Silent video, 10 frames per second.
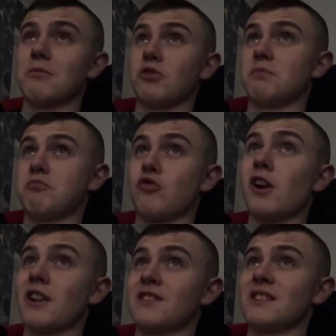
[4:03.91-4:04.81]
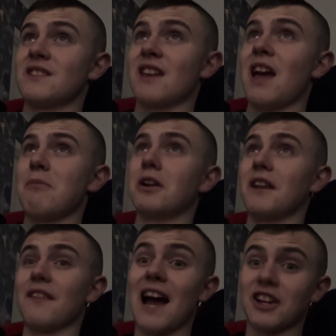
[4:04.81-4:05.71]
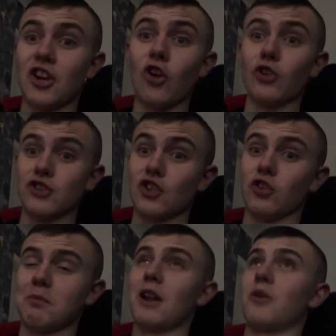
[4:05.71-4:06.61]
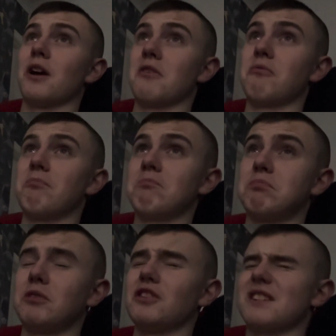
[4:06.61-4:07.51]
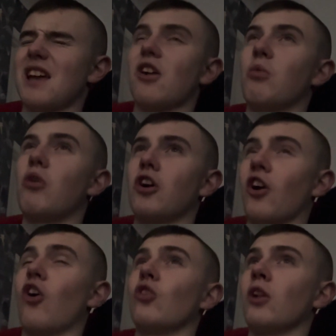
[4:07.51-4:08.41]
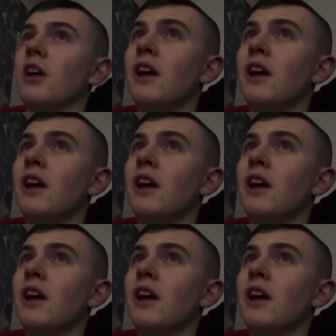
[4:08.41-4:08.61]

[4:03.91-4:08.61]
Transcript: Was brilliant since he came on. And that goal he scored, by the way, bloody hell, what a goal.